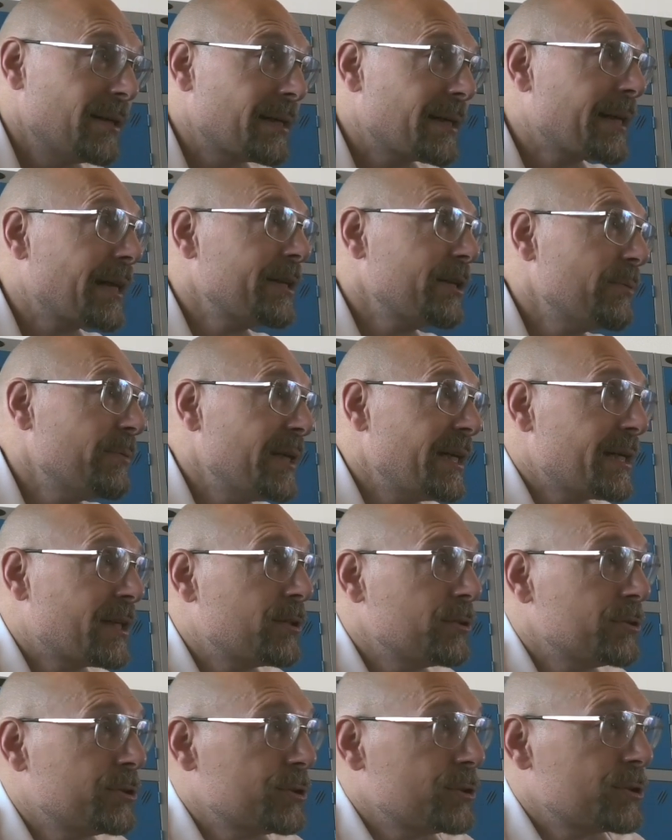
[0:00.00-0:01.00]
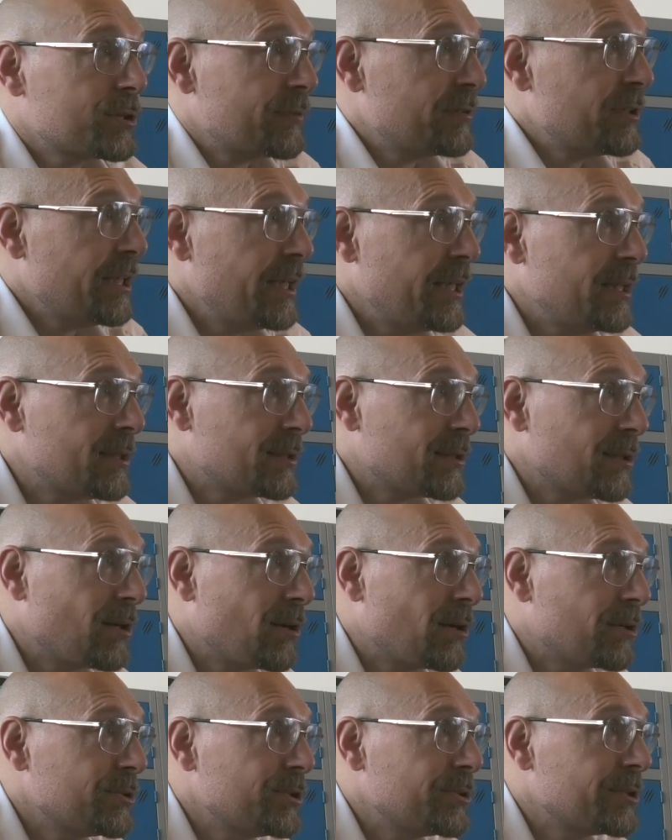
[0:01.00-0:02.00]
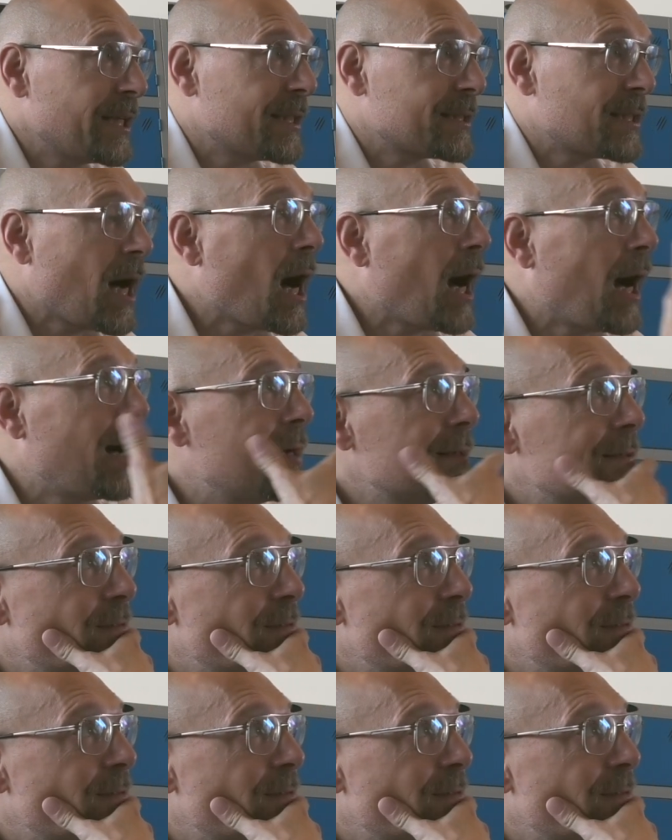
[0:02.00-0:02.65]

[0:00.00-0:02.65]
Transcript: can you make good use of the hint or do you get, ah,